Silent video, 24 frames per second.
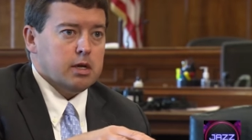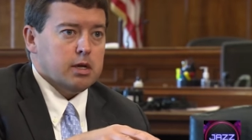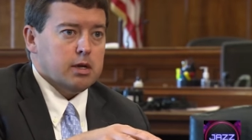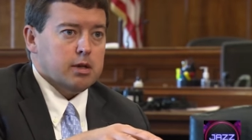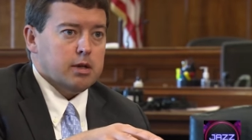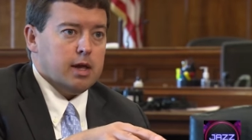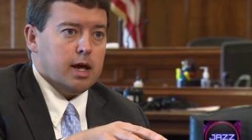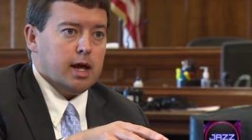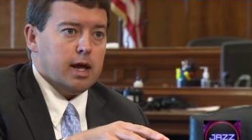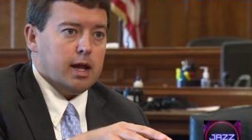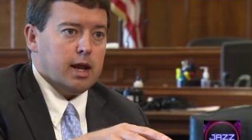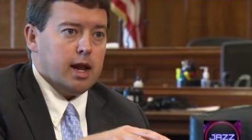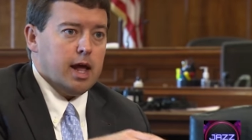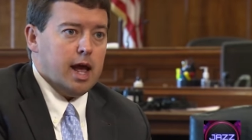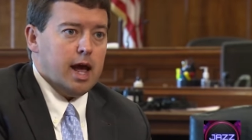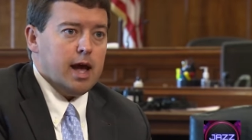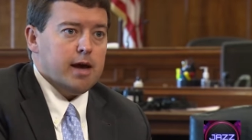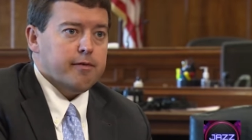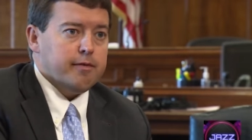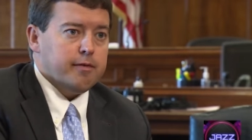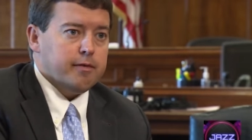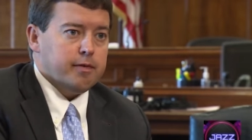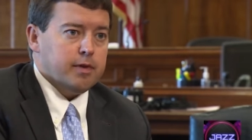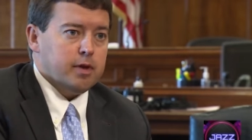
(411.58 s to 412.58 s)
that
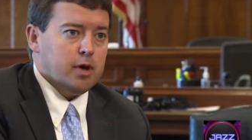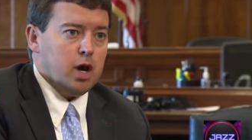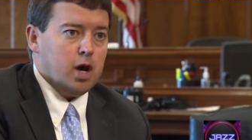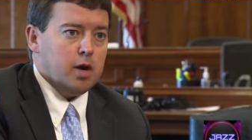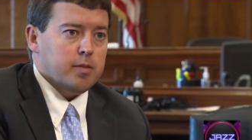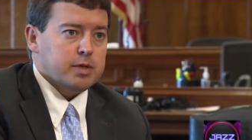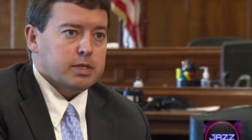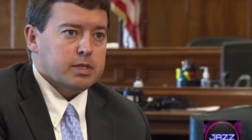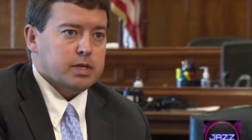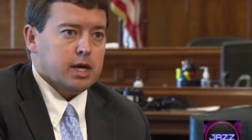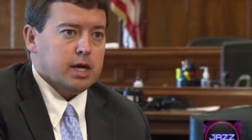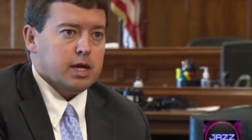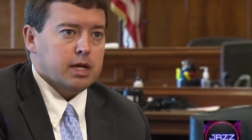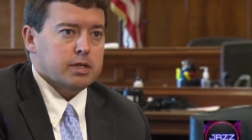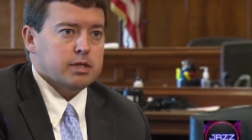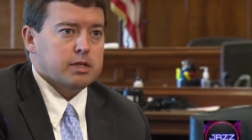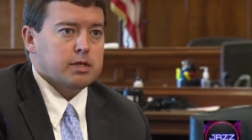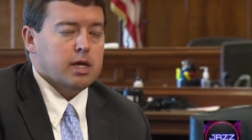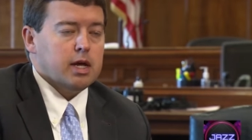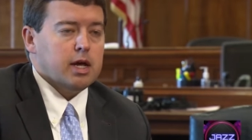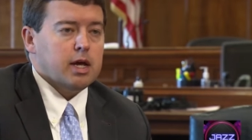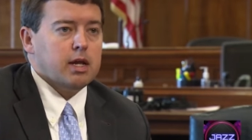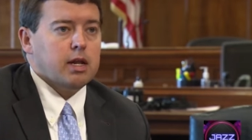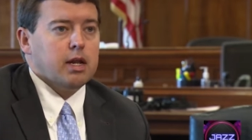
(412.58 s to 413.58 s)
half of the
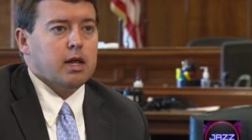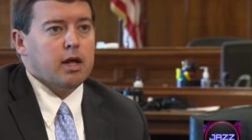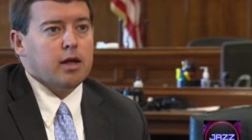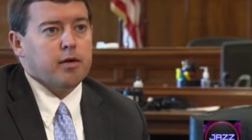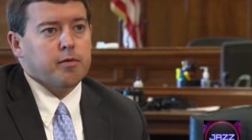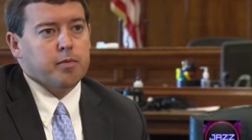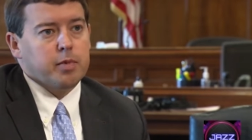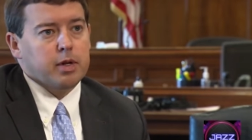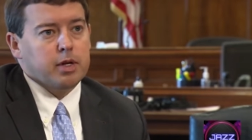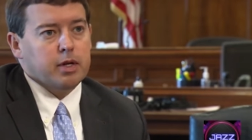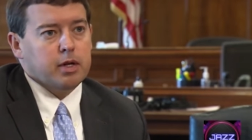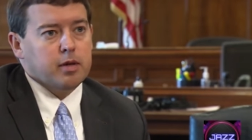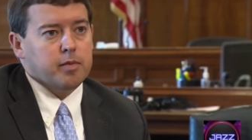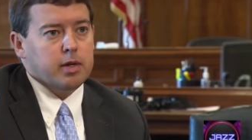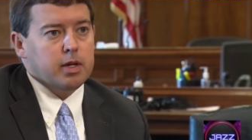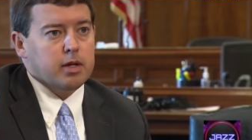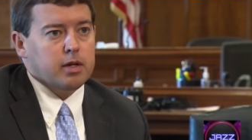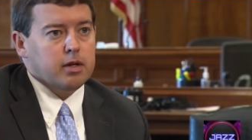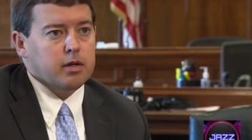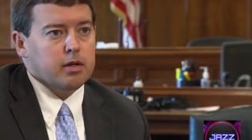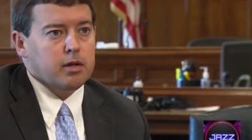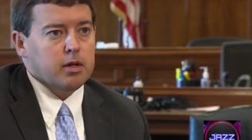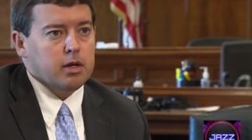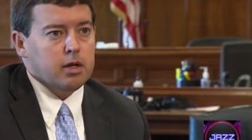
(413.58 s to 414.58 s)
homicides that have been
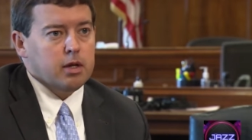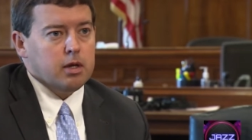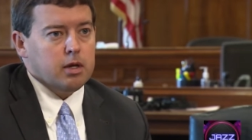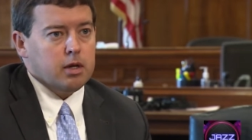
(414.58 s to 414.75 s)
committed